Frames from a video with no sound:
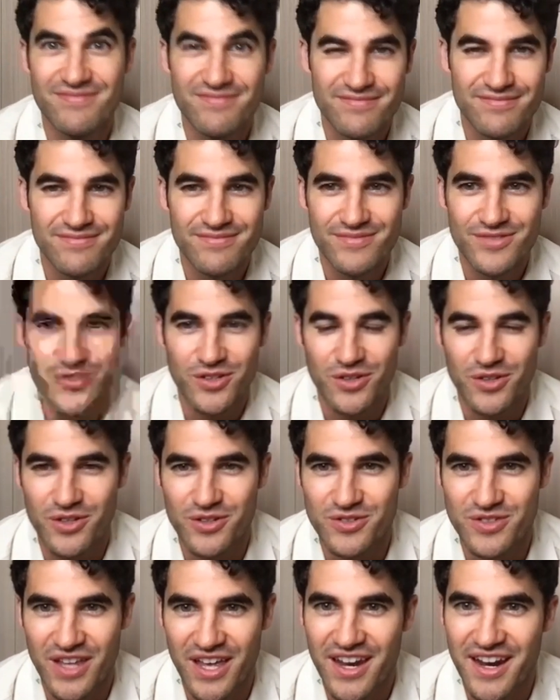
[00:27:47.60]
So there's
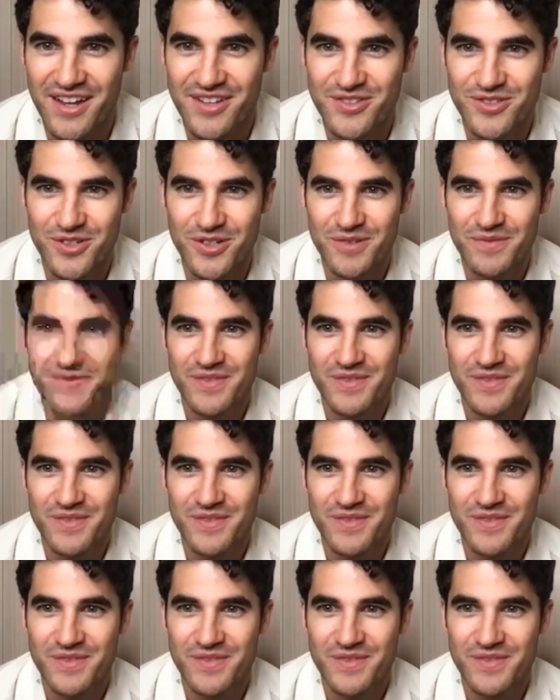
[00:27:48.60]
that answer.